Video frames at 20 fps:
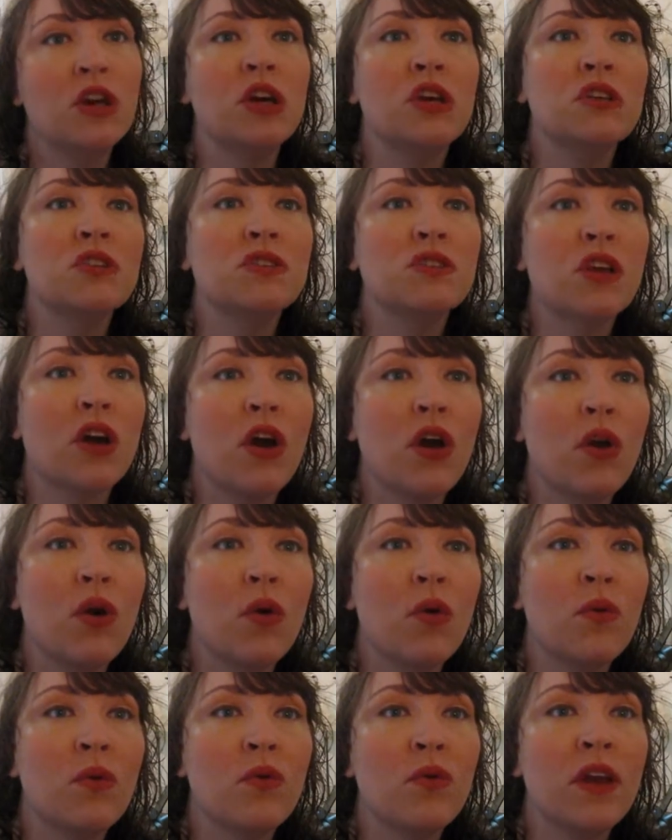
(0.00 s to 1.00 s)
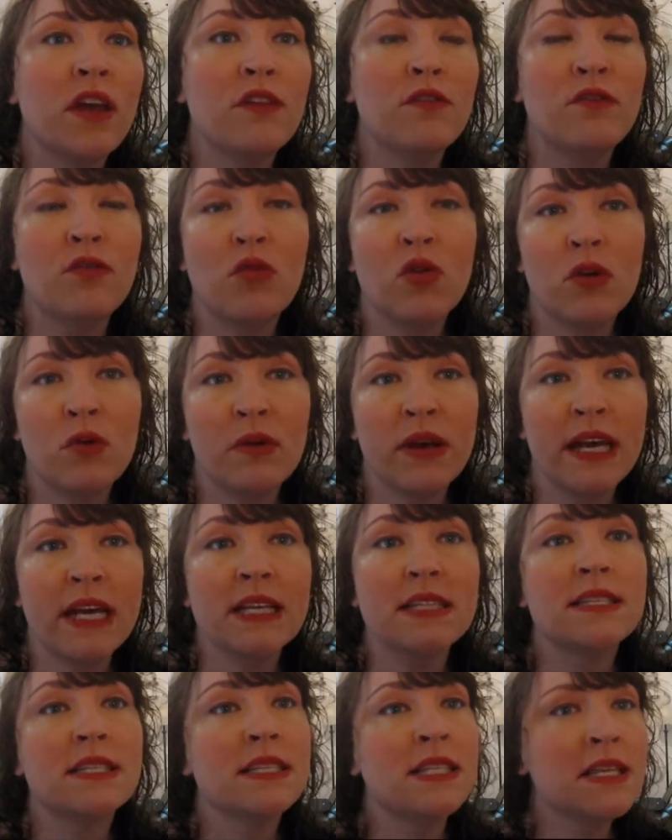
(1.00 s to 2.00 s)
So in 4
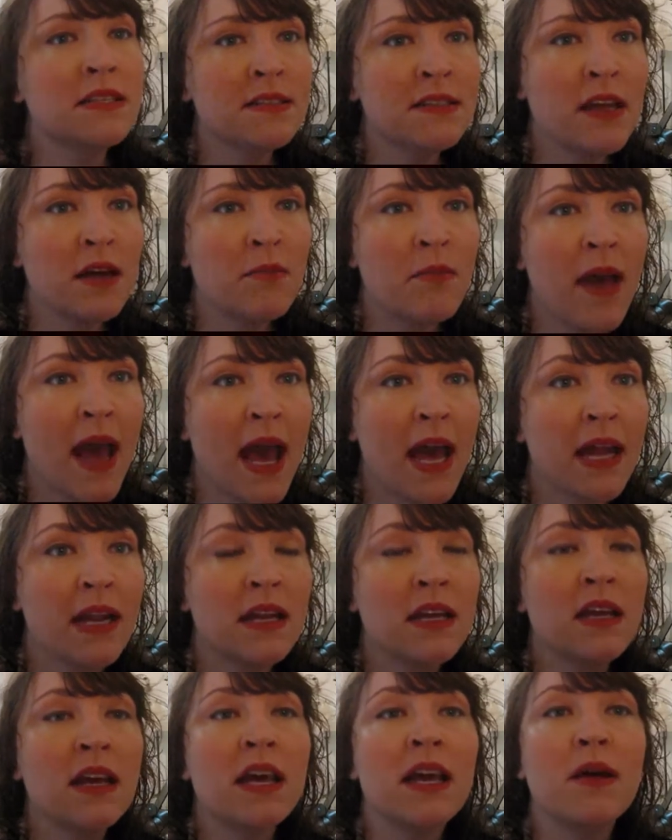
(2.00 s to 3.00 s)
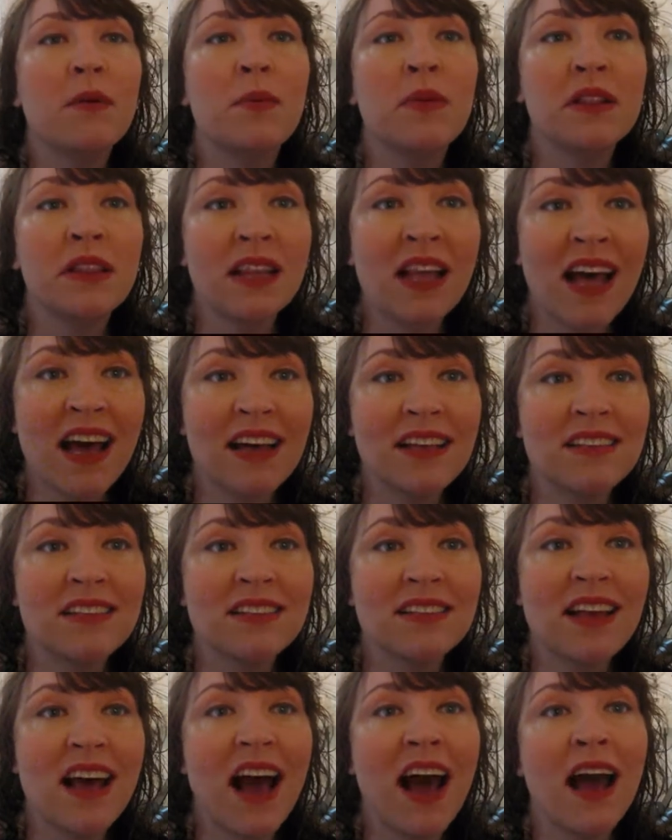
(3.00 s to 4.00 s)
weeks. That's not bad.
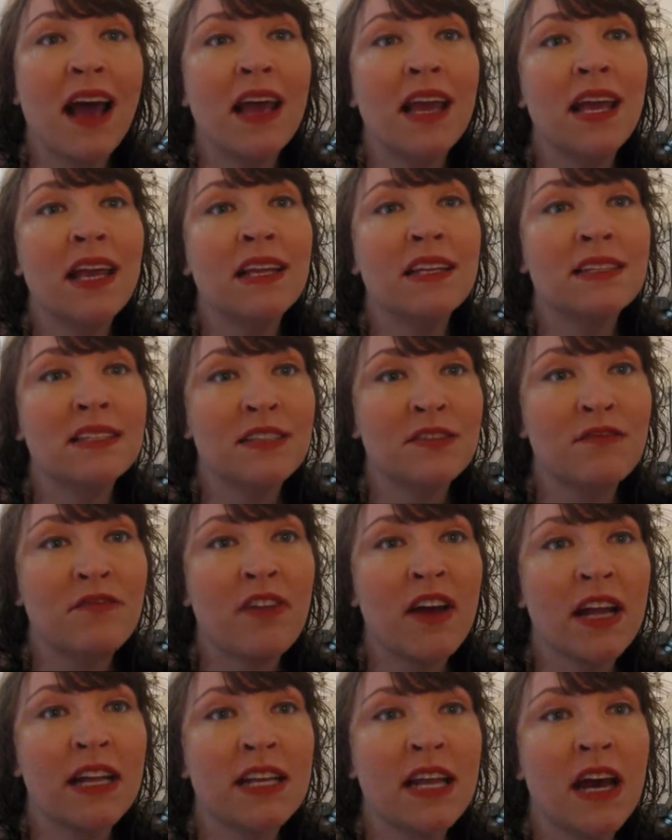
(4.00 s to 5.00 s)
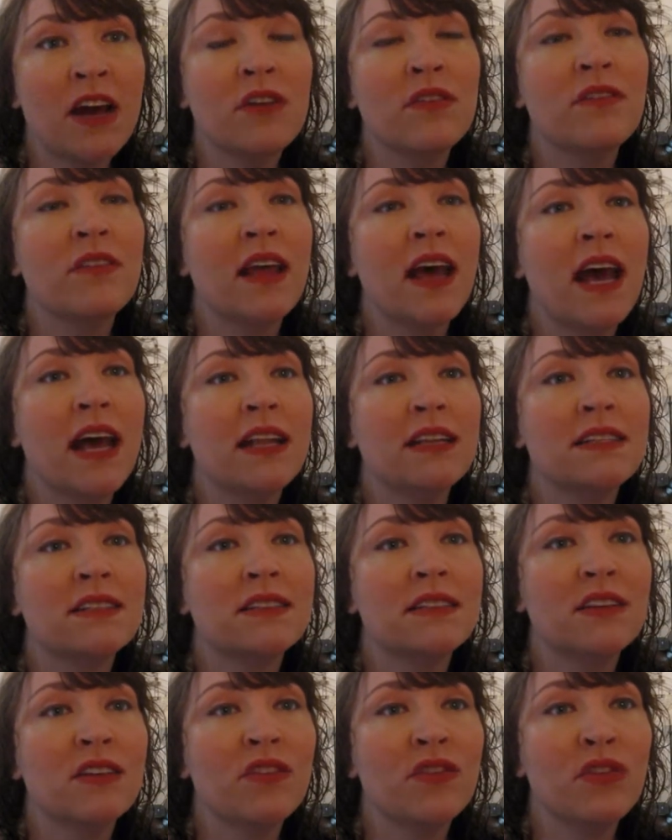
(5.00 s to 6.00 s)
Plus, I did find out that
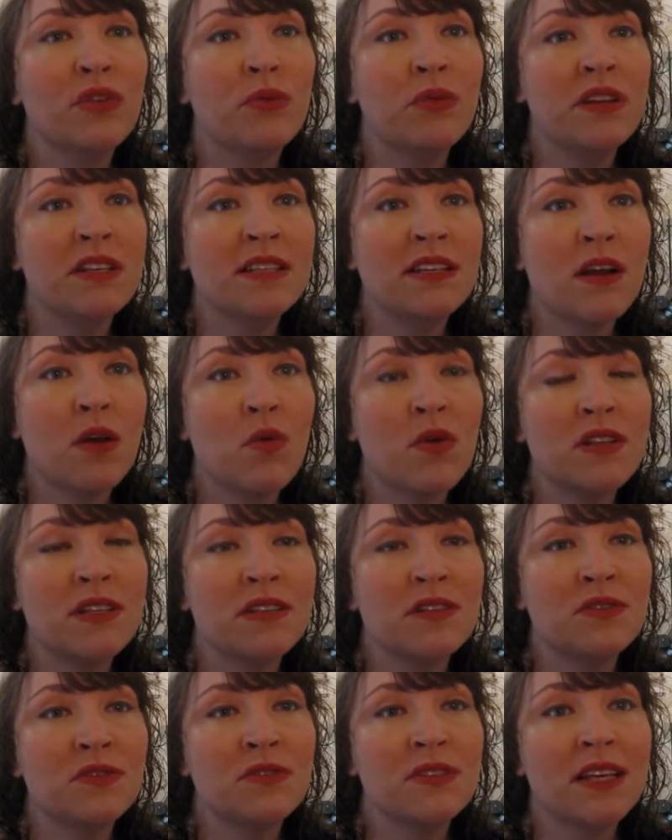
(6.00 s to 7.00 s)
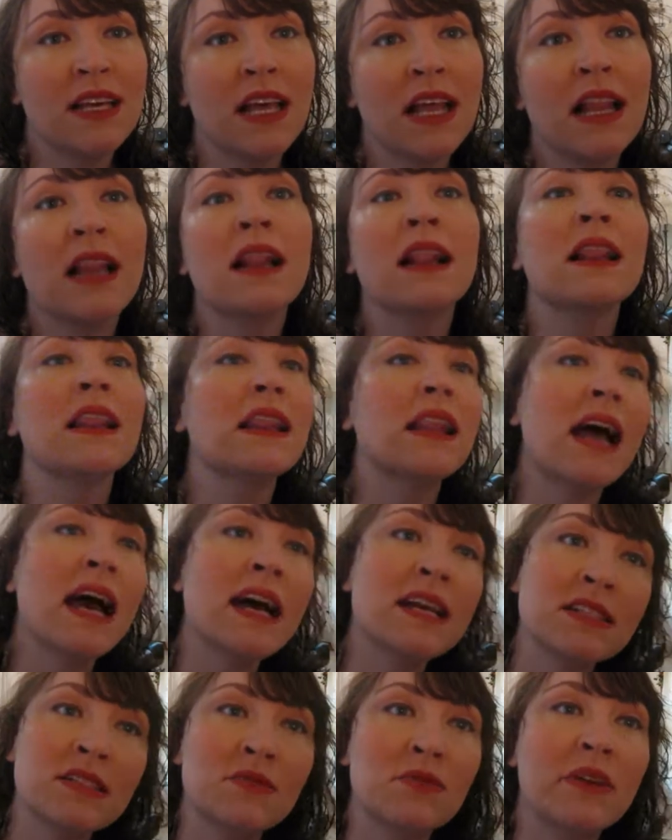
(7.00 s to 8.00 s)
the reason I wasn't losing
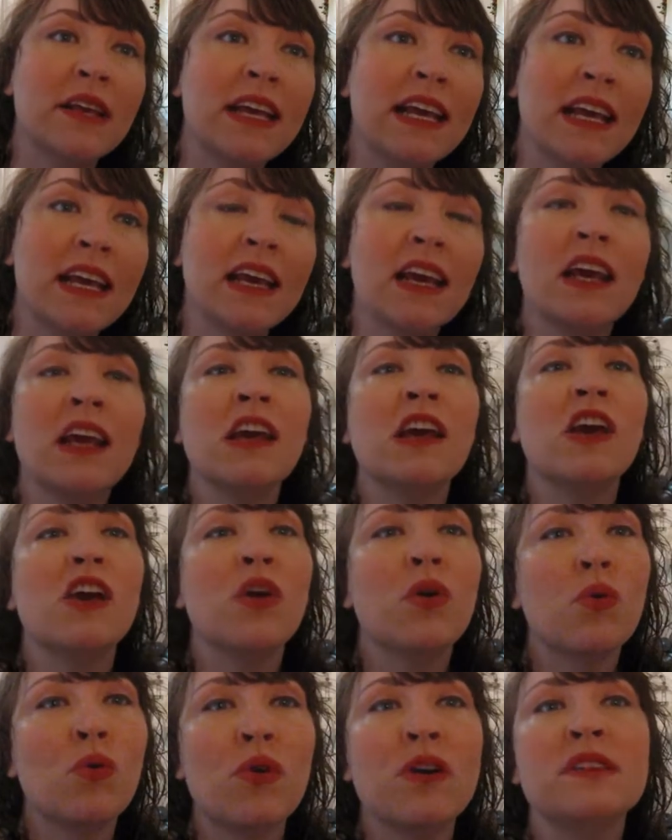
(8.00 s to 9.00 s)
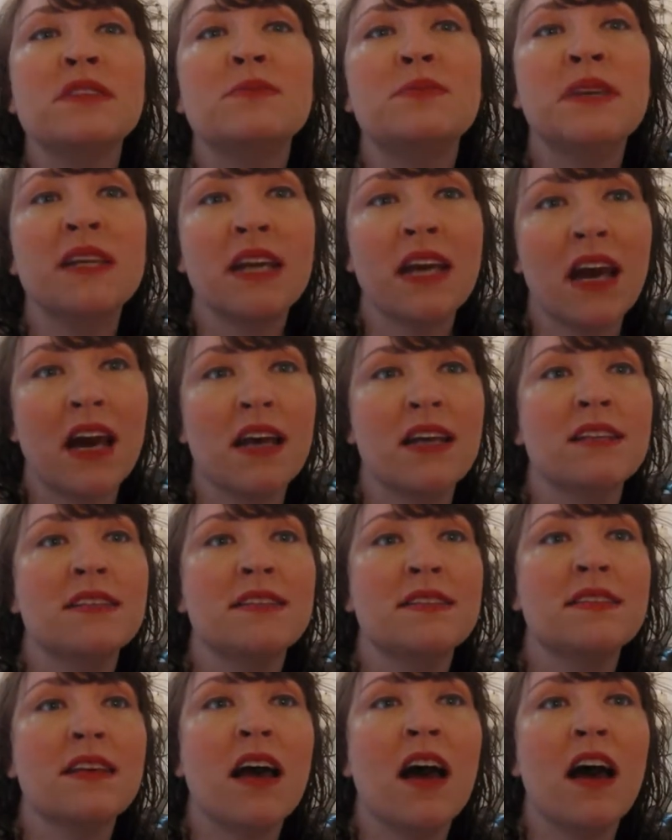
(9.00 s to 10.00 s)
last week was because
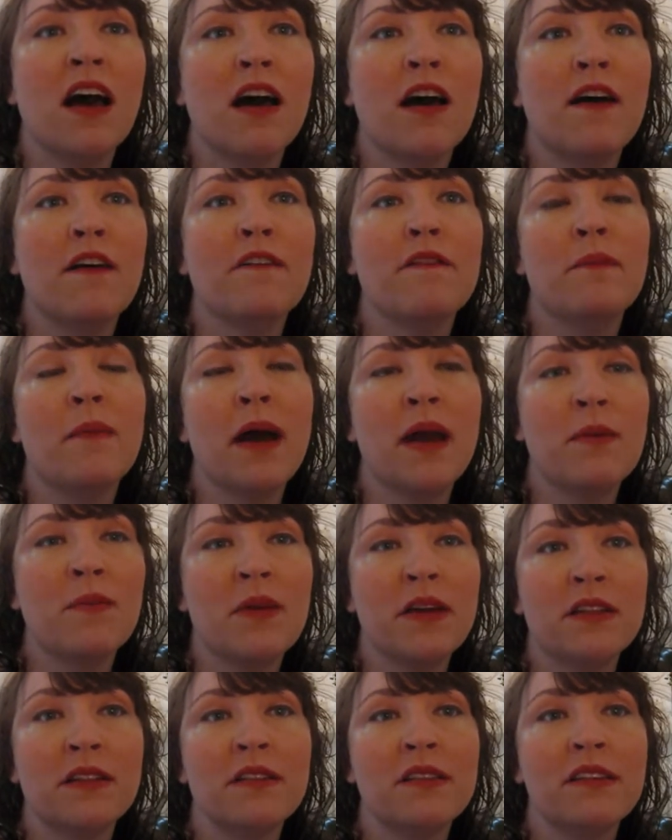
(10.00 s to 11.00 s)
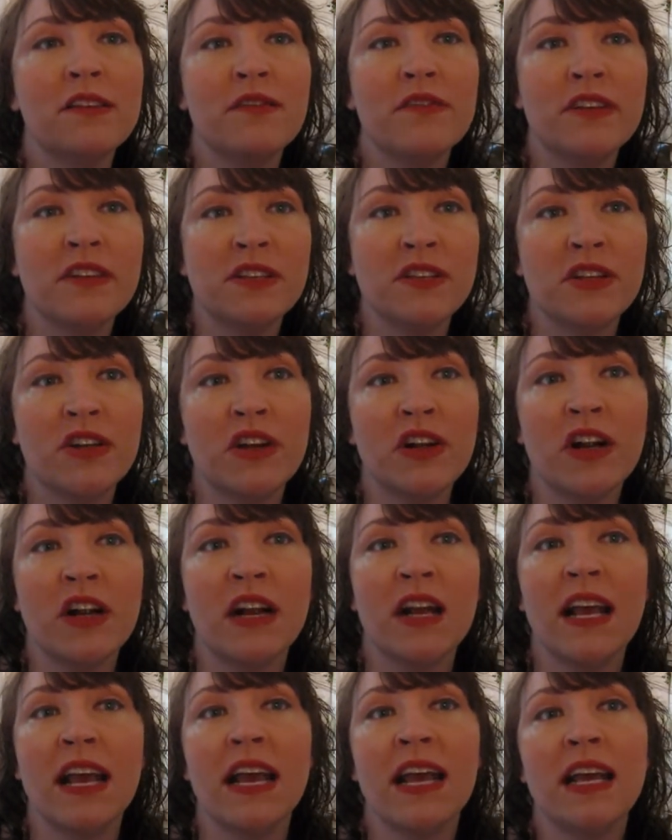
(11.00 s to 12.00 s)
of my monthly
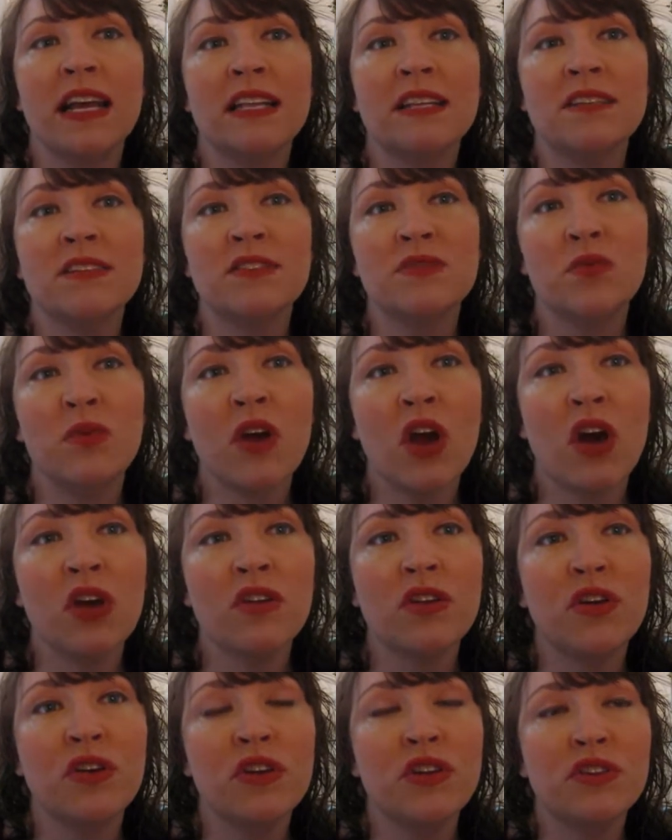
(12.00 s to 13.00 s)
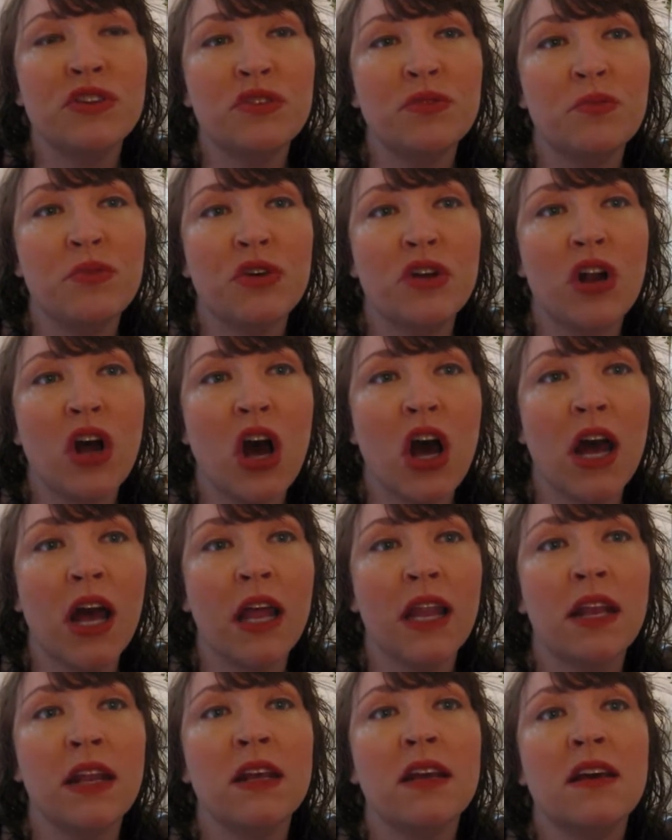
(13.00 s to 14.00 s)
visitor. And we all know you do put
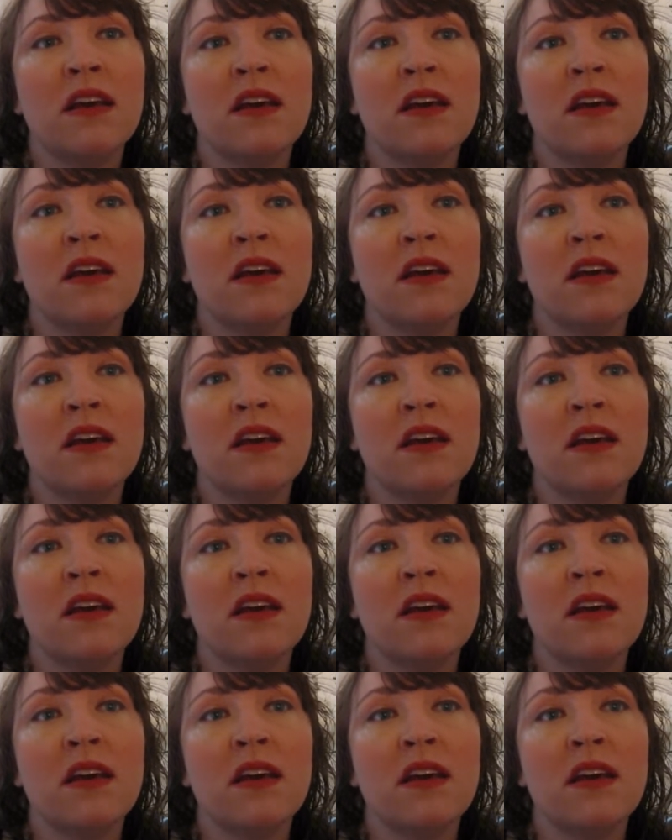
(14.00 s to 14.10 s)
on